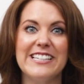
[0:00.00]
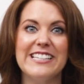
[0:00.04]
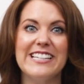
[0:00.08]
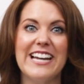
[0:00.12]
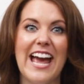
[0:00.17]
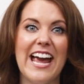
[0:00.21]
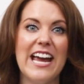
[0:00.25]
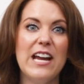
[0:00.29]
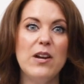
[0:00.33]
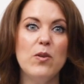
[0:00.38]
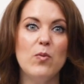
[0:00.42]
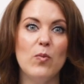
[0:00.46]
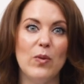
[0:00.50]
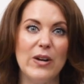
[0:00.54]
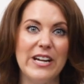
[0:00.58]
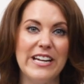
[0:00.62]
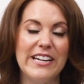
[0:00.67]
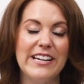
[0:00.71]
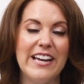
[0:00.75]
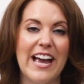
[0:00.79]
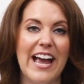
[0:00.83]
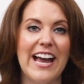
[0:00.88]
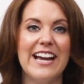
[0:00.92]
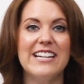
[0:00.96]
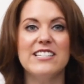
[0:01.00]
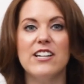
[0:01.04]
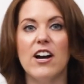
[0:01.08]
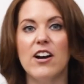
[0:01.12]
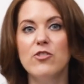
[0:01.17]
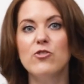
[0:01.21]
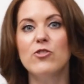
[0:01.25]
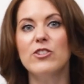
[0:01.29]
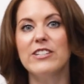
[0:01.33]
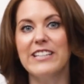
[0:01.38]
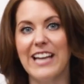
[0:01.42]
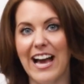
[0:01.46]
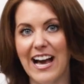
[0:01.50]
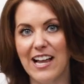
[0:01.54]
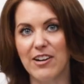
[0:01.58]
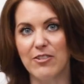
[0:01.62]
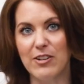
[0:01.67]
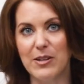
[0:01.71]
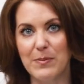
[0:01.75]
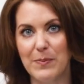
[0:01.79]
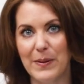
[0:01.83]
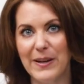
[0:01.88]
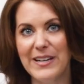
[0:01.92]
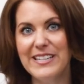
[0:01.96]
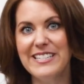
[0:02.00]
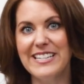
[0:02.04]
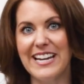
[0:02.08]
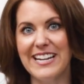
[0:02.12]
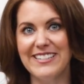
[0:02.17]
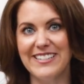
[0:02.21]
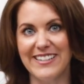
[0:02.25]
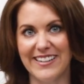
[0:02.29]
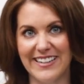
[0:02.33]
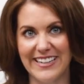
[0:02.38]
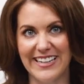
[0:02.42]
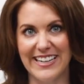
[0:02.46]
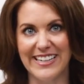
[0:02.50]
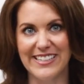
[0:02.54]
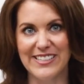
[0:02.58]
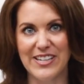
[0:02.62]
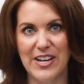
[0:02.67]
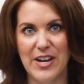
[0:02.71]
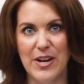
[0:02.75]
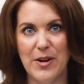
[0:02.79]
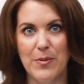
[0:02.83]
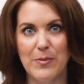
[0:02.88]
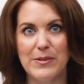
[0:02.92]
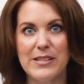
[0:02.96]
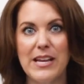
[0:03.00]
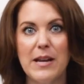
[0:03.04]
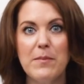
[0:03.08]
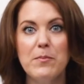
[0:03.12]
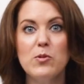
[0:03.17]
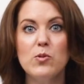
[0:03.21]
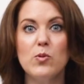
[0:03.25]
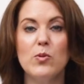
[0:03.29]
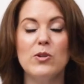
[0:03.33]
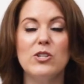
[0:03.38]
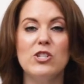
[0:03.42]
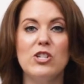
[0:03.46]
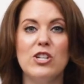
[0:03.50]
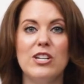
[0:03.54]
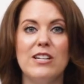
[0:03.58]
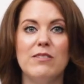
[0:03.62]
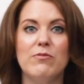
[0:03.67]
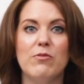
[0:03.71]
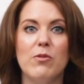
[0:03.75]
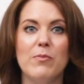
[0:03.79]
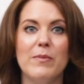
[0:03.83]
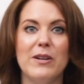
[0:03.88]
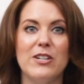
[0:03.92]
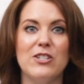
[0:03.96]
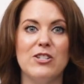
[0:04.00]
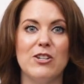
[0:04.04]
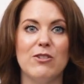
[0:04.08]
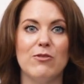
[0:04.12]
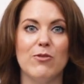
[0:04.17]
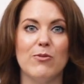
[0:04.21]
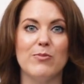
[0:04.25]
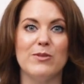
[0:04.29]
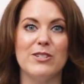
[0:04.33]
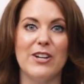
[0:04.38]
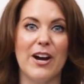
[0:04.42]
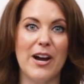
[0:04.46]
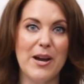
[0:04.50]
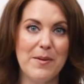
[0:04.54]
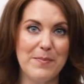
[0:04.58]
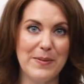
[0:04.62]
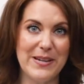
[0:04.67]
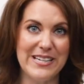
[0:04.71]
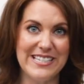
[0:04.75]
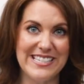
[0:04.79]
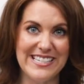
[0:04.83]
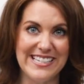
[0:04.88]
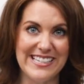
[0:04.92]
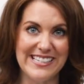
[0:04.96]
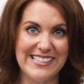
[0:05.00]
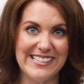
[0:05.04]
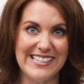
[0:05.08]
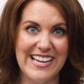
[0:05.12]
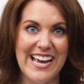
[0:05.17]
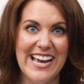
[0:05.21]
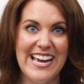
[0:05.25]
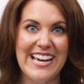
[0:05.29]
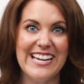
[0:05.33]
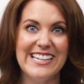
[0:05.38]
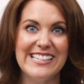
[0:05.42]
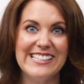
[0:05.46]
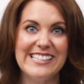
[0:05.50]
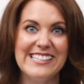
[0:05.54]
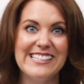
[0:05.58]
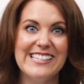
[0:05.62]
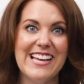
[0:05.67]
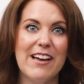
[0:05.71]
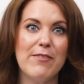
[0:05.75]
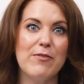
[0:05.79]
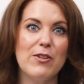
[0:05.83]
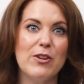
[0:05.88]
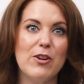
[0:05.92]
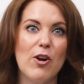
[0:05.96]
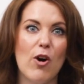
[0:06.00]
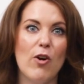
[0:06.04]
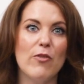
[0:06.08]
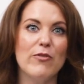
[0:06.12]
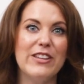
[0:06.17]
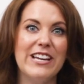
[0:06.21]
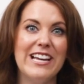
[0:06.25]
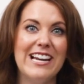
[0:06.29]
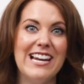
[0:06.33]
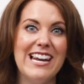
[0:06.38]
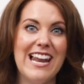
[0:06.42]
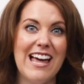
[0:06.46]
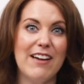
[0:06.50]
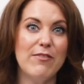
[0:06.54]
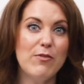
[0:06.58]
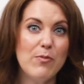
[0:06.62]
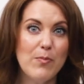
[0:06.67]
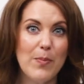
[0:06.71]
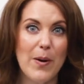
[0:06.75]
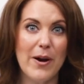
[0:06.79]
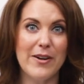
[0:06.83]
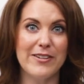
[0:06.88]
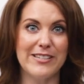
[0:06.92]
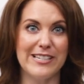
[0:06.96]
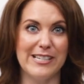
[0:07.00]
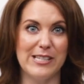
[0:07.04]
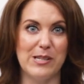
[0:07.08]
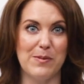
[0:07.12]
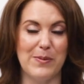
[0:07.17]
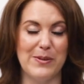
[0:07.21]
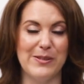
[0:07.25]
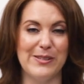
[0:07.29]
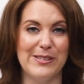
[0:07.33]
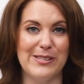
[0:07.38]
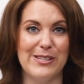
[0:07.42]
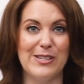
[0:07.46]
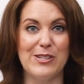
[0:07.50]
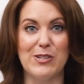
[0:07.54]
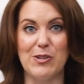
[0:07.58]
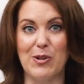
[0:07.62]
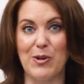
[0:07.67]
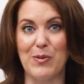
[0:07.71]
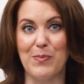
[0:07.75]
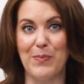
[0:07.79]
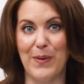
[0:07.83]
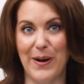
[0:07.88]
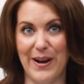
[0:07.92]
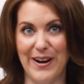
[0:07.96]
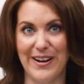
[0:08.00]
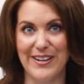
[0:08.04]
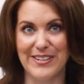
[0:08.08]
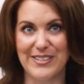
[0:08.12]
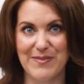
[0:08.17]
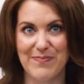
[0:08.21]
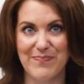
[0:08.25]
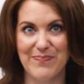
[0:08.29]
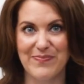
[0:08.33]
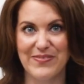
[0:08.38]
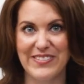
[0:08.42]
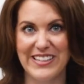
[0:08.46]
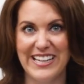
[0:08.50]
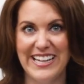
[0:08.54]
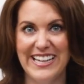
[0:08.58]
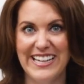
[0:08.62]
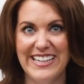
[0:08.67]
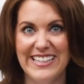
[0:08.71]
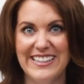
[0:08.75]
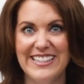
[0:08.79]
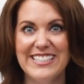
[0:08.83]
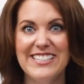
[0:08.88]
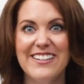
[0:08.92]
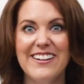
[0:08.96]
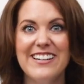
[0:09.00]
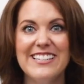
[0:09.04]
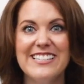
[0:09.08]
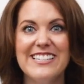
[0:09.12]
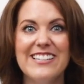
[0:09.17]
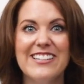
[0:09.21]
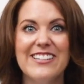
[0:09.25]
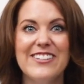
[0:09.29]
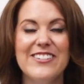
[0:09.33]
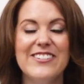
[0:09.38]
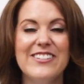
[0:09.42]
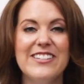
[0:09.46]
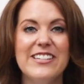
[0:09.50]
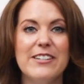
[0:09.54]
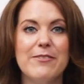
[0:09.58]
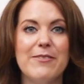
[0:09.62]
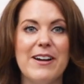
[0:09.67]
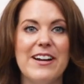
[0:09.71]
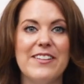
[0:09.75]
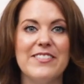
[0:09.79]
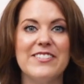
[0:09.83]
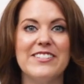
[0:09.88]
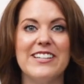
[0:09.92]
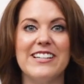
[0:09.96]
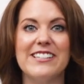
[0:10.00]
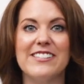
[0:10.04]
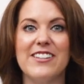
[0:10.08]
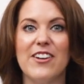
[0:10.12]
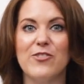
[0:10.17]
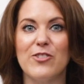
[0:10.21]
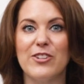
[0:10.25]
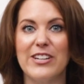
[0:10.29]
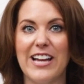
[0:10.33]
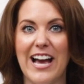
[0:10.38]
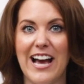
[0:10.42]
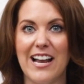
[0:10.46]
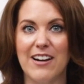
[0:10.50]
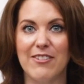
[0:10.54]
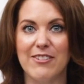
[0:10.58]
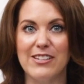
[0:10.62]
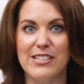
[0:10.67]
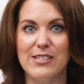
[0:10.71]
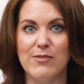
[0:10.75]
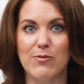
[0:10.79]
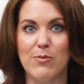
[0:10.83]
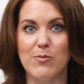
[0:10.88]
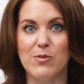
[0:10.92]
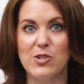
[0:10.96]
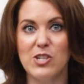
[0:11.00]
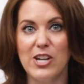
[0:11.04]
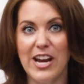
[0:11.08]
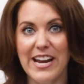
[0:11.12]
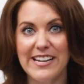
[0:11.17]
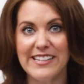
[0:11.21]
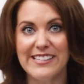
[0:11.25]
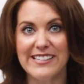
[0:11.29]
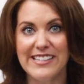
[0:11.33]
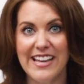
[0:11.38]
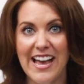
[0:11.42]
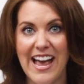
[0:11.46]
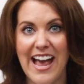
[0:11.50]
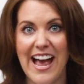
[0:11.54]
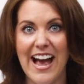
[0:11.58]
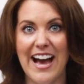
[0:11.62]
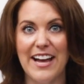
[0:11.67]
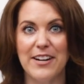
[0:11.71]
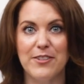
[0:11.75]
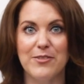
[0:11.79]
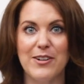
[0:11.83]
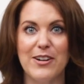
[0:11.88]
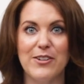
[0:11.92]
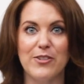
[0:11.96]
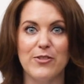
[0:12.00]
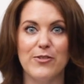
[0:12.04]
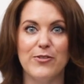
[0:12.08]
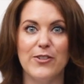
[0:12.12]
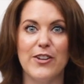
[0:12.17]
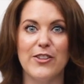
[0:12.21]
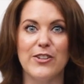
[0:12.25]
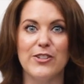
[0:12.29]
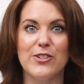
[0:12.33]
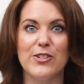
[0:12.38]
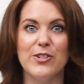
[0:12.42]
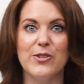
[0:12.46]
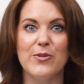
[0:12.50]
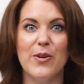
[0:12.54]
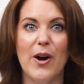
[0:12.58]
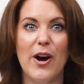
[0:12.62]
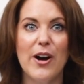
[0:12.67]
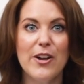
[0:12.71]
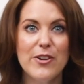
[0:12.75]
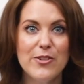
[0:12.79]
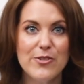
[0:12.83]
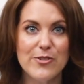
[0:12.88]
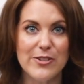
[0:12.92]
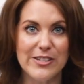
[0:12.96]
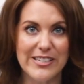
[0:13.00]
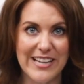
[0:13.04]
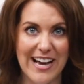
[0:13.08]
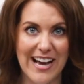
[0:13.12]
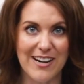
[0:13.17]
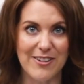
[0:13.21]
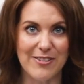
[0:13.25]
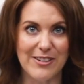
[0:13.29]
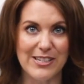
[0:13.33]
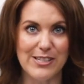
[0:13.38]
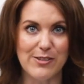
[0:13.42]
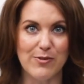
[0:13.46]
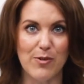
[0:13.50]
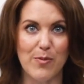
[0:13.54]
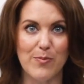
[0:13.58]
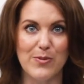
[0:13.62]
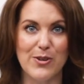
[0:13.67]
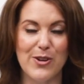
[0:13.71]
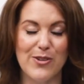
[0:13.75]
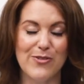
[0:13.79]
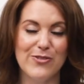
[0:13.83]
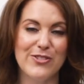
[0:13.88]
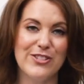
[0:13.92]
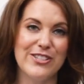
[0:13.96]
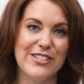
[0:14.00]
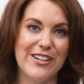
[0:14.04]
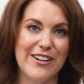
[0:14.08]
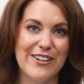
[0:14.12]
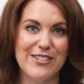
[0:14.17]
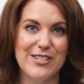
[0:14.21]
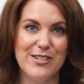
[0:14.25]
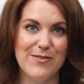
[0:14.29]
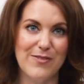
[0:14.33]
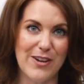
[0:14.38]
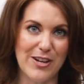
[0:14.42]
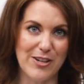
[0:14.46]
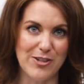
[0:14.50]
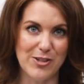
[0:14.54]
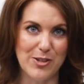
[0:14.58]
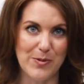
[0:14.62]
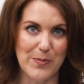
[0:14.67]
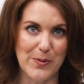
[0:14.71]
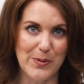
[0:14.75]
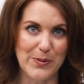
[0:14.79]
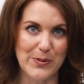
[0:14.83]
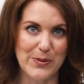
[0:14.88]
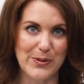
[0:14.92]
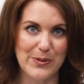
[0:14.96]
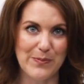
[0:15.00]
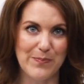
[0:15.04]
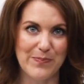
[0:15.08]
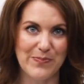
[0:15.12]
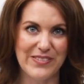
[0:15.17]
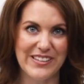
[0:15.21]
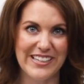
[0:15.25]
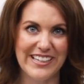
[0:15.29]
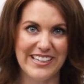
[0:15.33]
that an eight-week, eight hundred calorie per day diet was able to achieve remission from diabetes in seven of the eleven participants that took part. The diet included around six hundred calories from shakes and around a further two hundred calories from non-starchy vegetables.